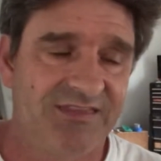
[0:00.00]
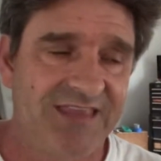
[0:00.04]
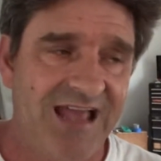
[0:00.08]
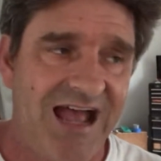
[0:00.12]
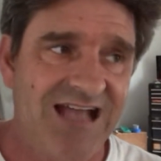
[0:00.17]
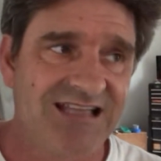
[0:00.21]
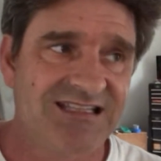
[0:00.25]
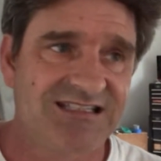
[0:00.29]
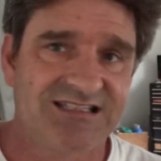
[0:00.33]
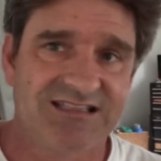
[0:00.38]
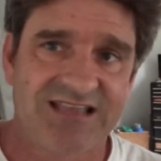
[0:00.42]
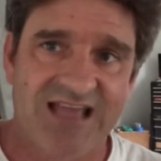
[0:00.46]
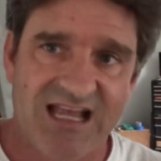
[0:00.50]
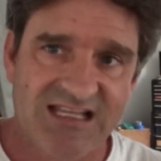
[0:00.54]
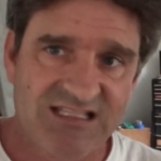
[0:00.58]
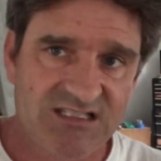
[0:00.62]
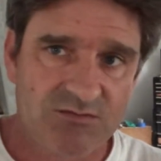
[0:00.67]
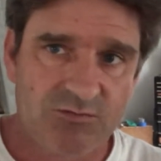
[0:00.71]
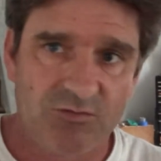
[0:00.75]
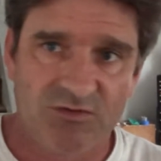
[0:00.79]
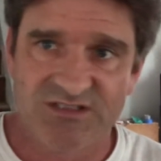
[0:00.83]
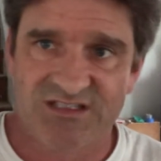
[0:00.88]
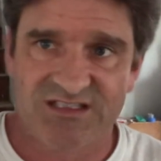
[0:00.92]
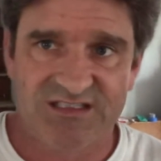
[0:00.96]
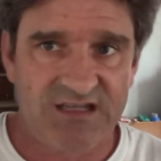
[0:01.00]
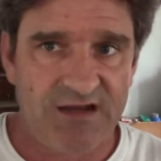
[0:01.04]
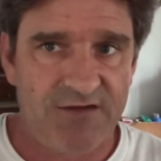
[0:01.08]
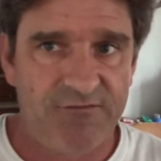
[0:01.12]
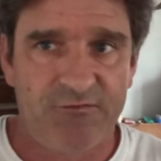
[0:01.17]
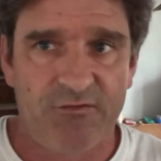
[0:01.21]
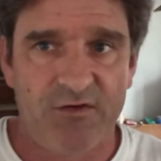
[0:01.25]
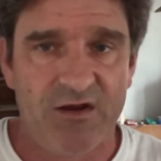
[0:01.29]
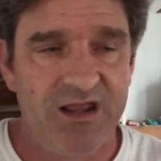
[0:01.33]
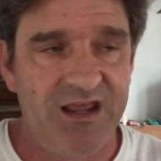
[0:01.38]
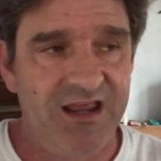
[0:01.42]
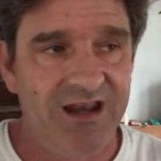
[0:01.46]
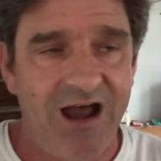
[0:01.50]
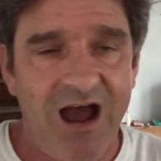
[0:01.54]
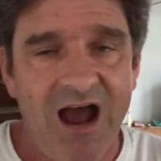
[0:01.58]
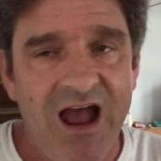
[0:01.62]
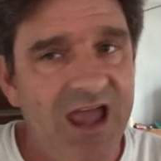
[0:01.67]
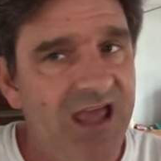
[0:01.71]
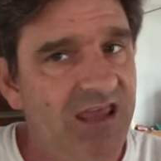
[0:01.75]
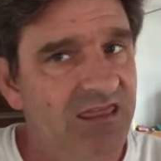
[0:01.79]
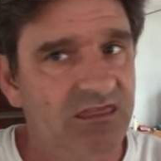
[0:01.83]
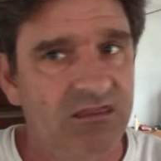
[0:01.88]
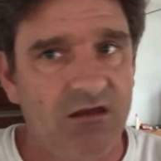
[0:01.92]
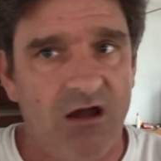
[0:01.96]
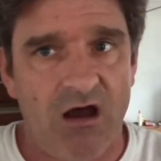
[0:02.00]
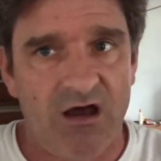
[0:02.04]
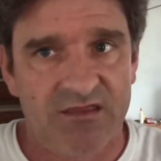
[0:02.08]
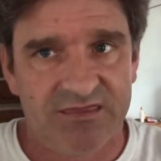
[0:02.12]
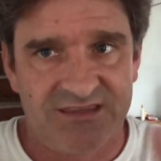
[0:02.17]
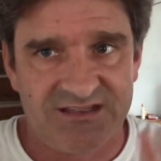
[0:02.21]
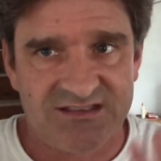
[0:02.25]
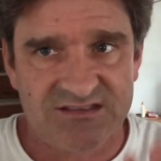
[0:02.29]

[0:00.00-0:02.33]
That's what's different. And I had thought